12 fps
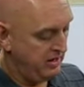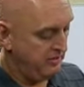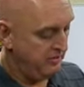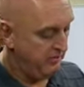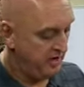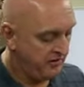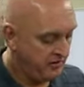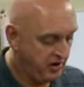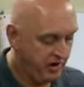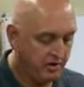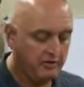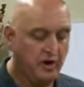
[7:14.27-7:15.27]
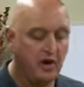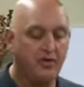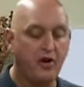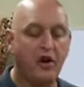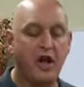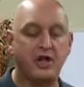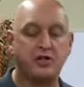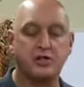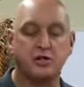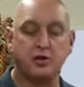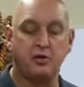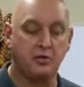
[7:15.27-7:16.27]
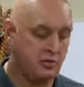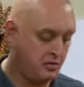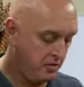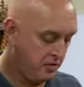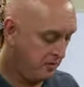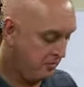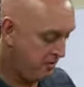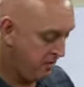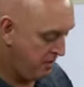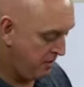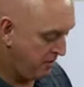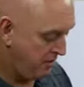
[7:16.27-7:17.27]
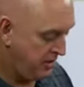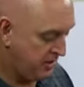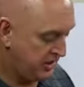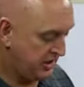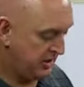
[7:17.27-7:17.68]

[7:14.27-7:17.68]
Very, very, very, very nice to